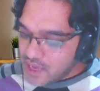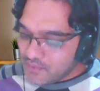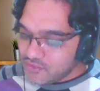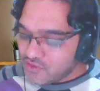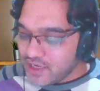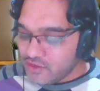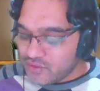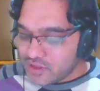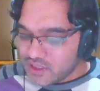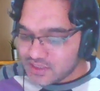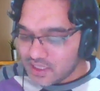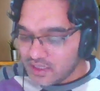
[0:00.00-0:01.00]
I'm trying to
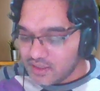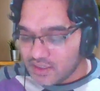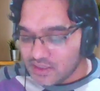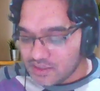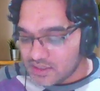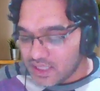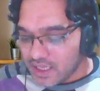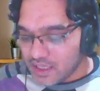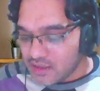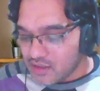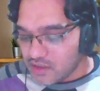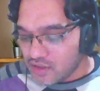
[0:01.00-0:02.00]
understand this.
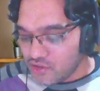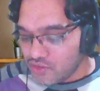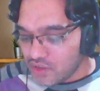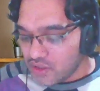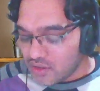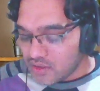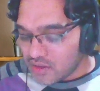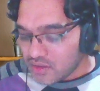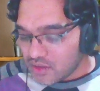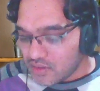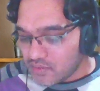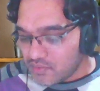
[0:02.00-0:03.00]
Like you're
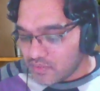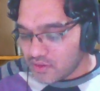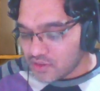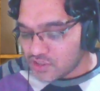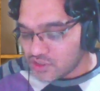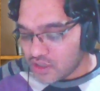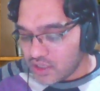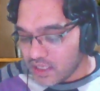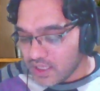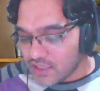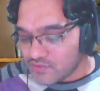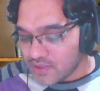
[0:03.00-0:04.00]

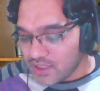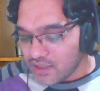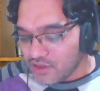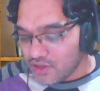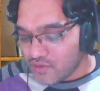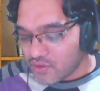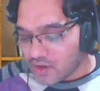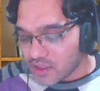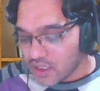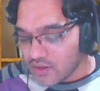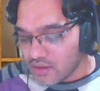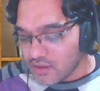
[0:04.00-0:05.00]
studying as well, and you're
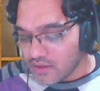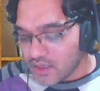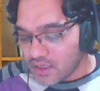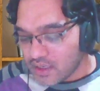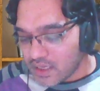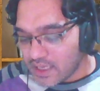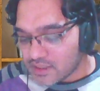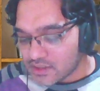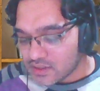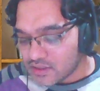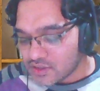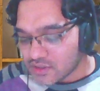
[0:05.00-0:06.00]
working
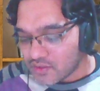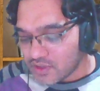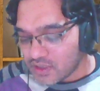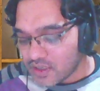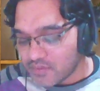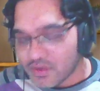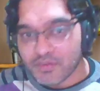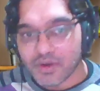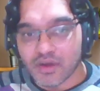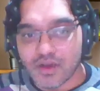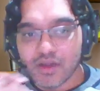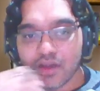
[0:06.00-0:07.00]
as a software
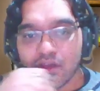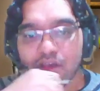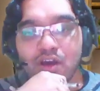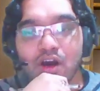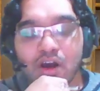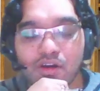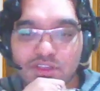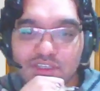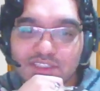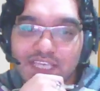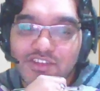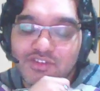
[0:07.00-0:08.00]
developer. How
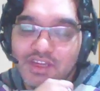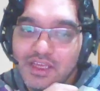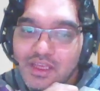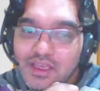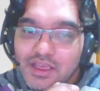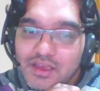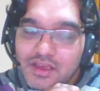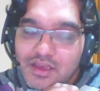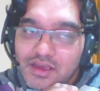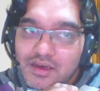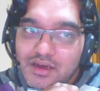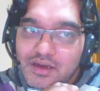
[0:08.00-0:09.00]
this actually
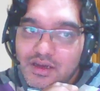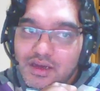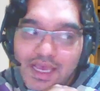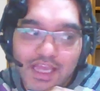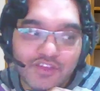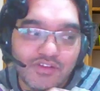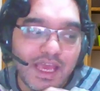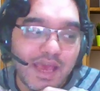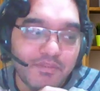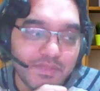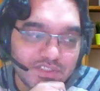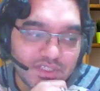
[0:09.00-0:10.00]

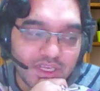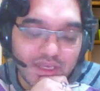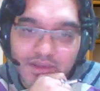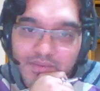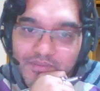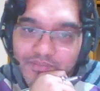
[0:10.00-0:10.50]
happens there?